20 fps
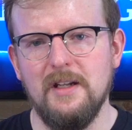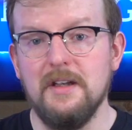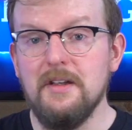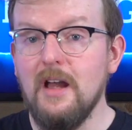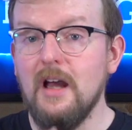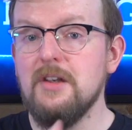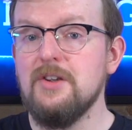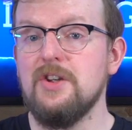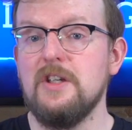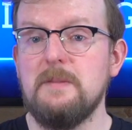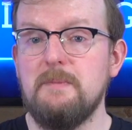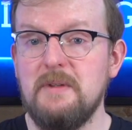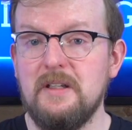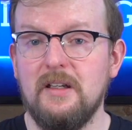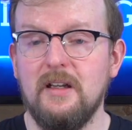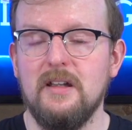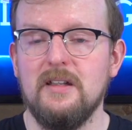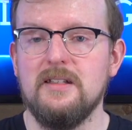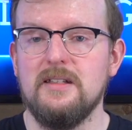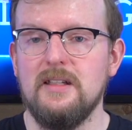and not just
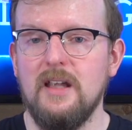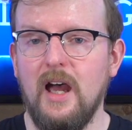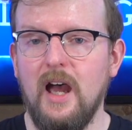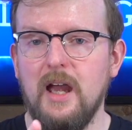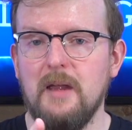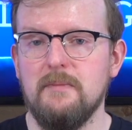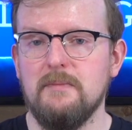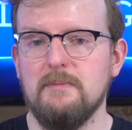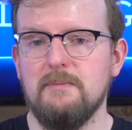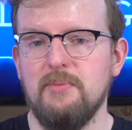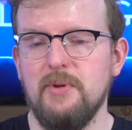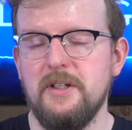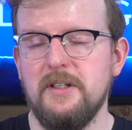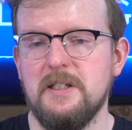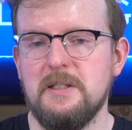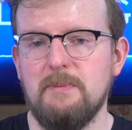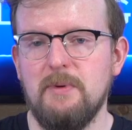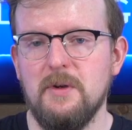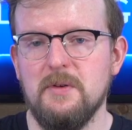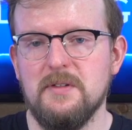because I'm
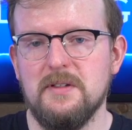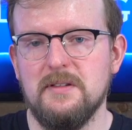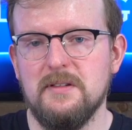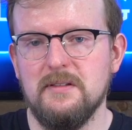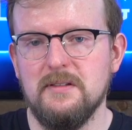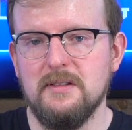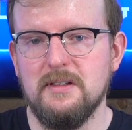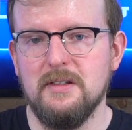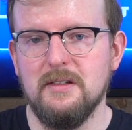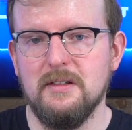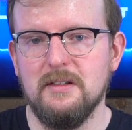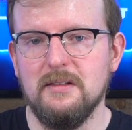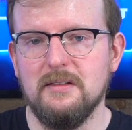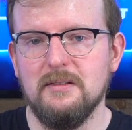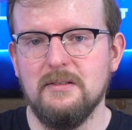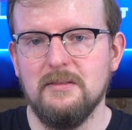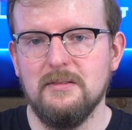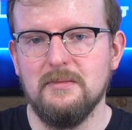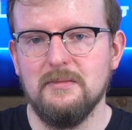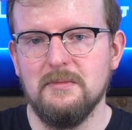predisposed to
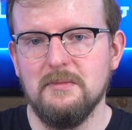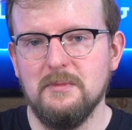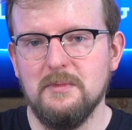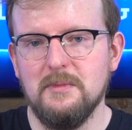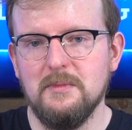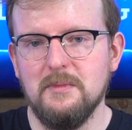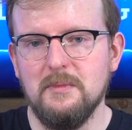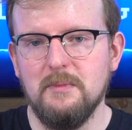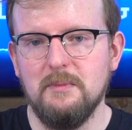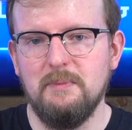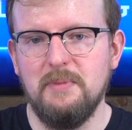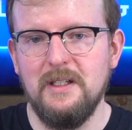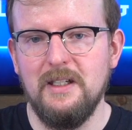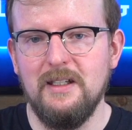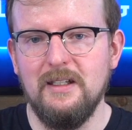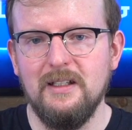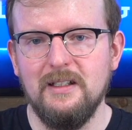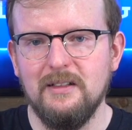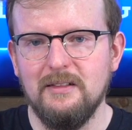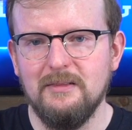
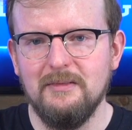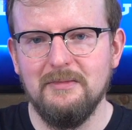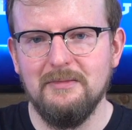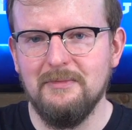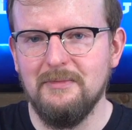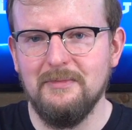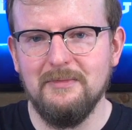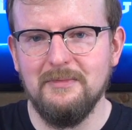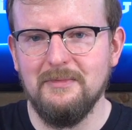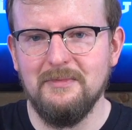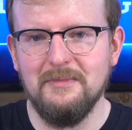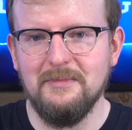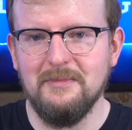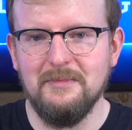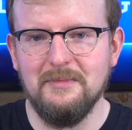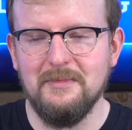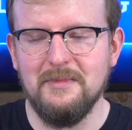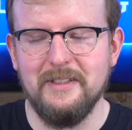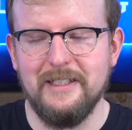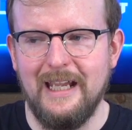be
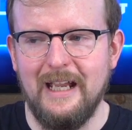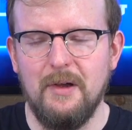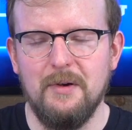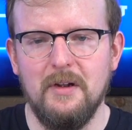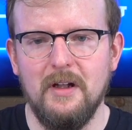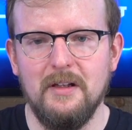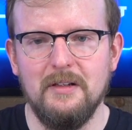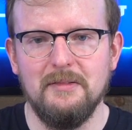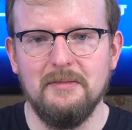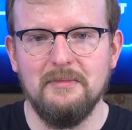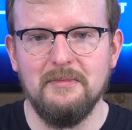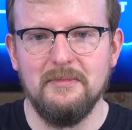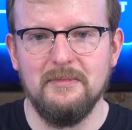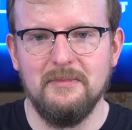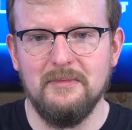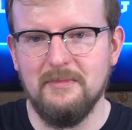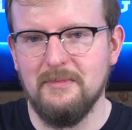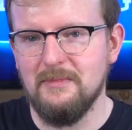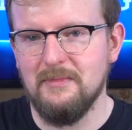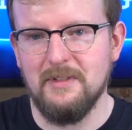down on
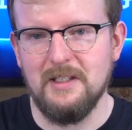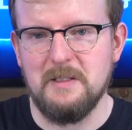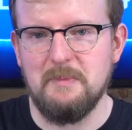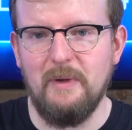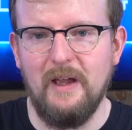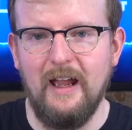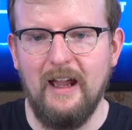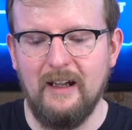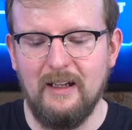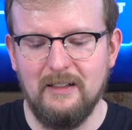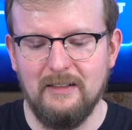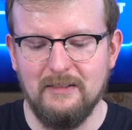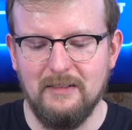this pack.